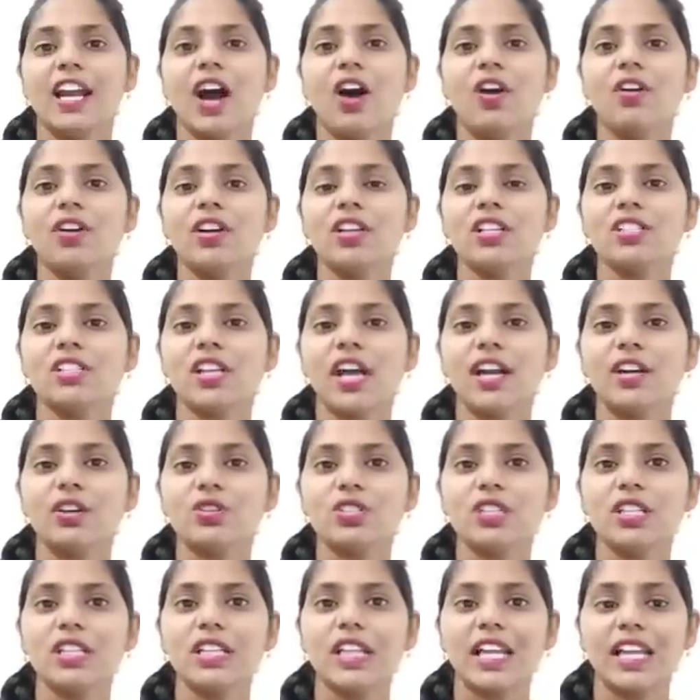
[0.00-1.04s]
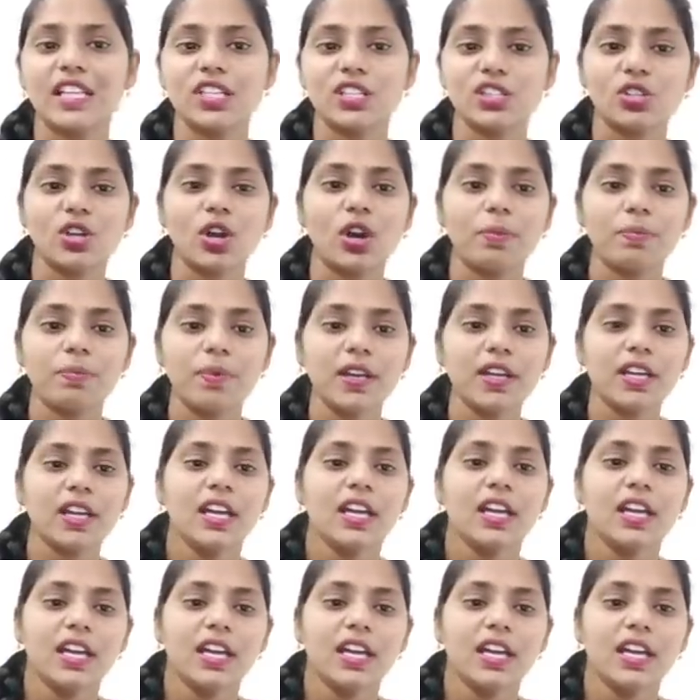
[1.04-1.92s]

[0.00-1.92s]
now let us try to see next topic